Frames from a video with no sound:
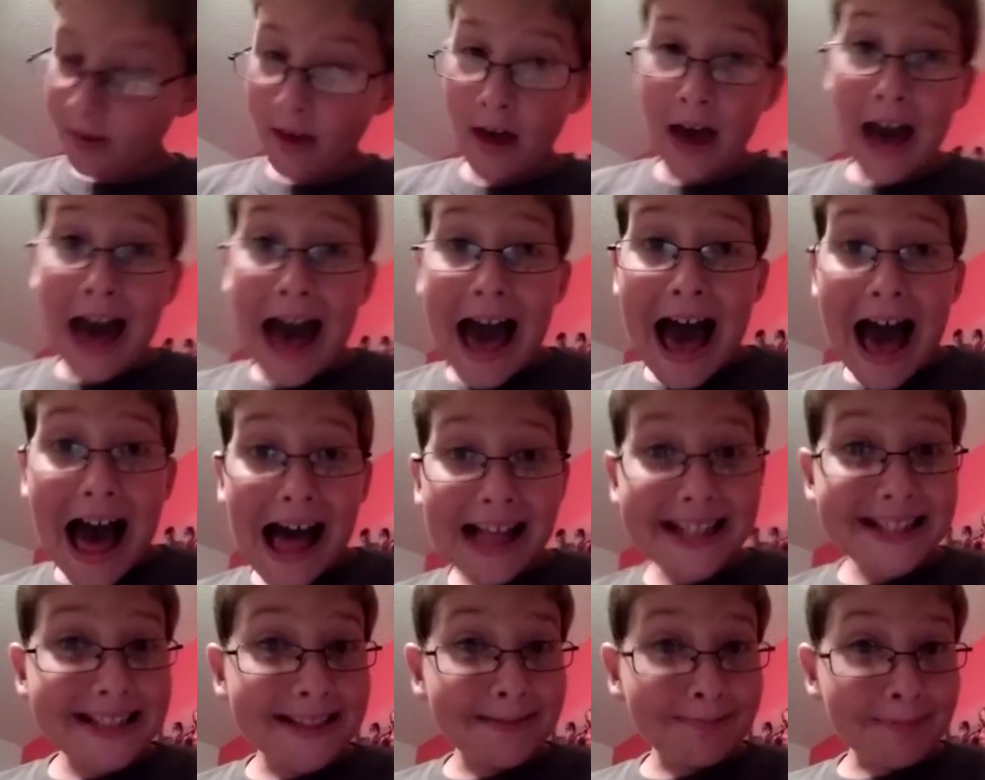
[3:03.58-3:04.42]
my
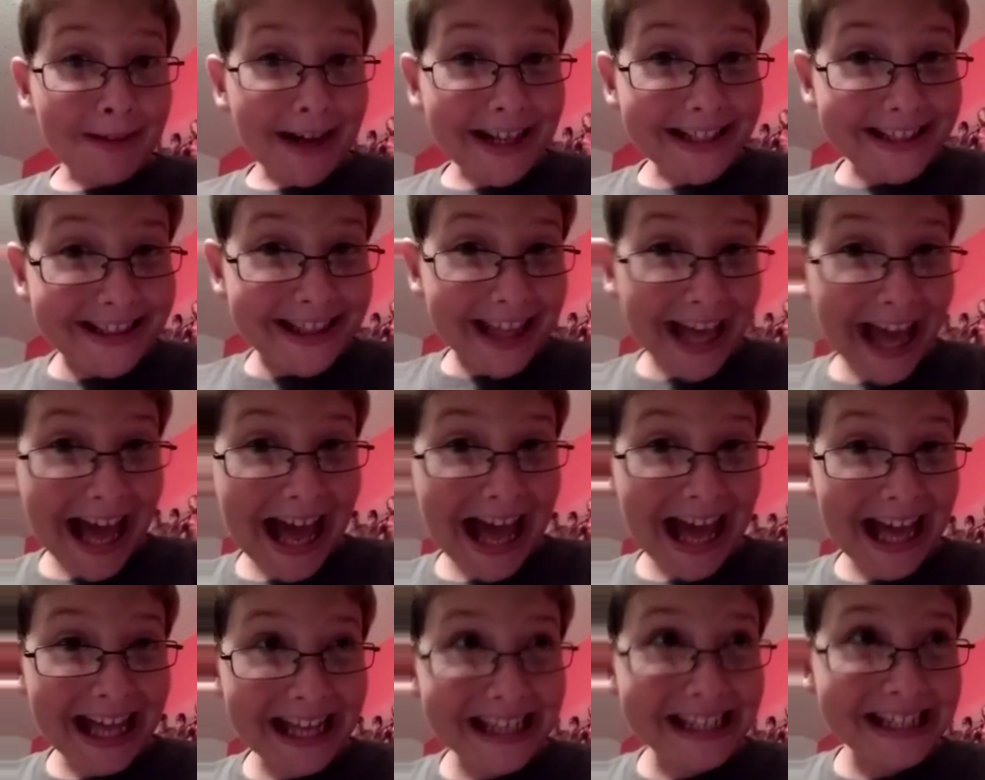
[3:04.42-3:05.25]
dad
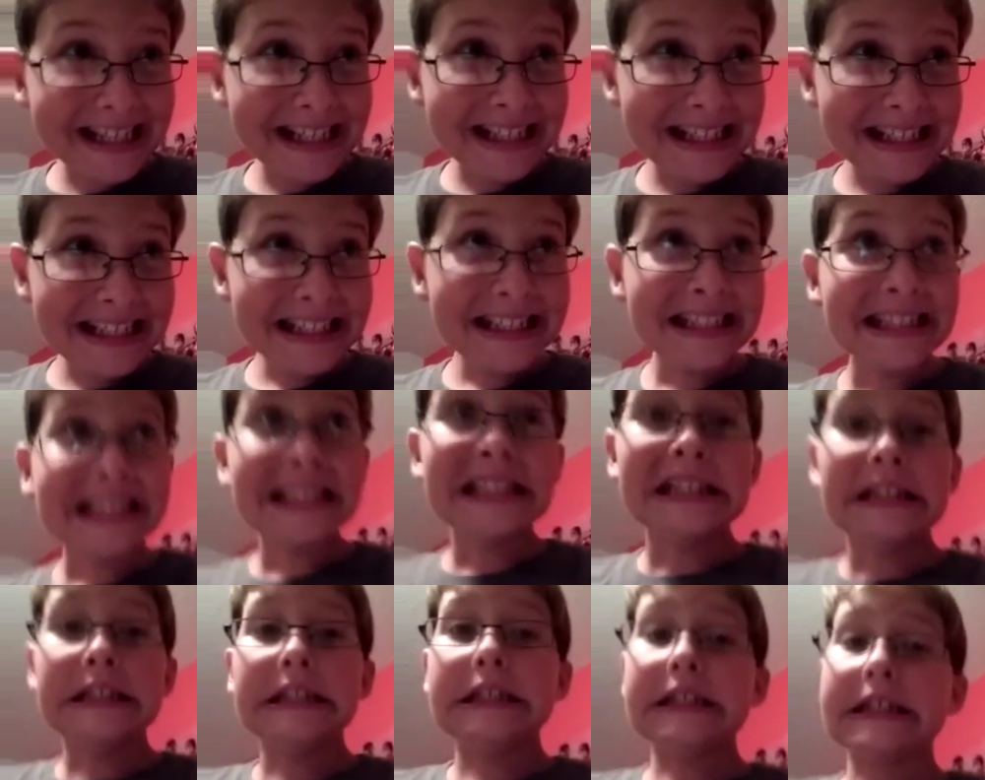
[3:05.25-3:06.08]
kind
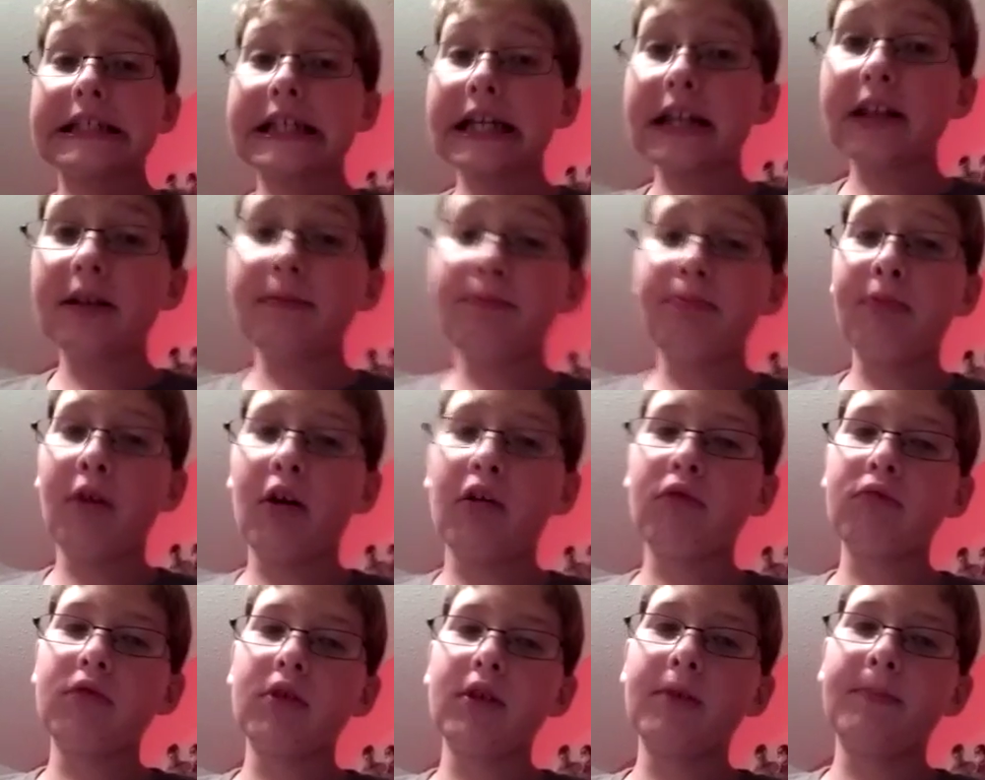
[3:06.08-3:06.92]
of broke one of the
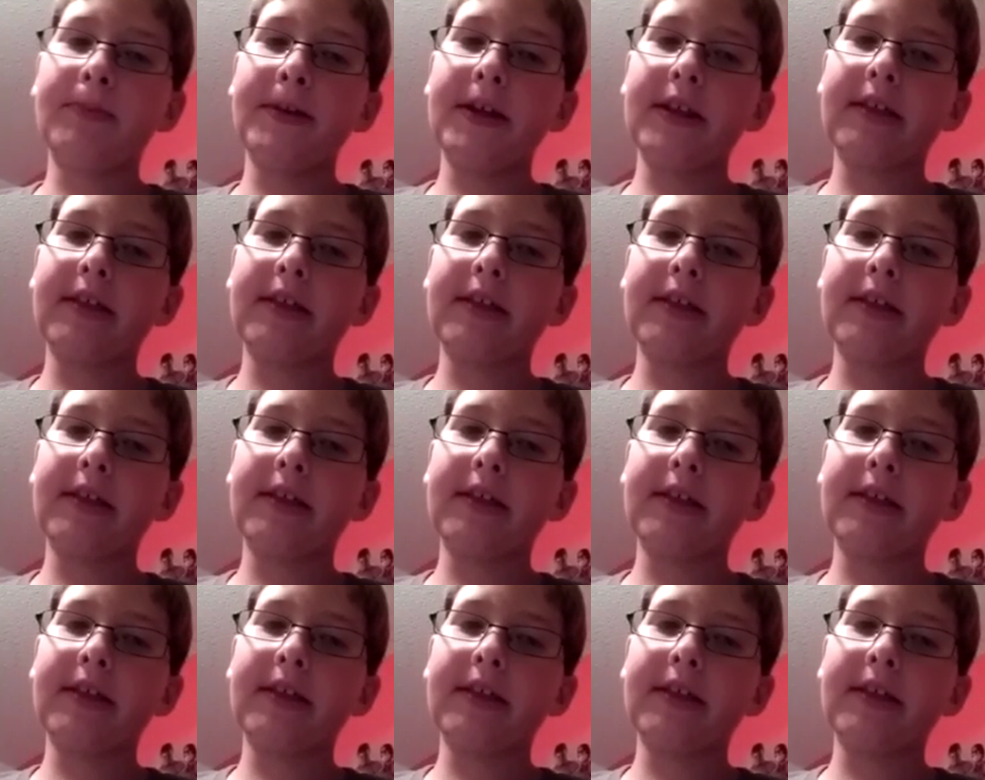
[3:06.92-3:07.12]
pieces.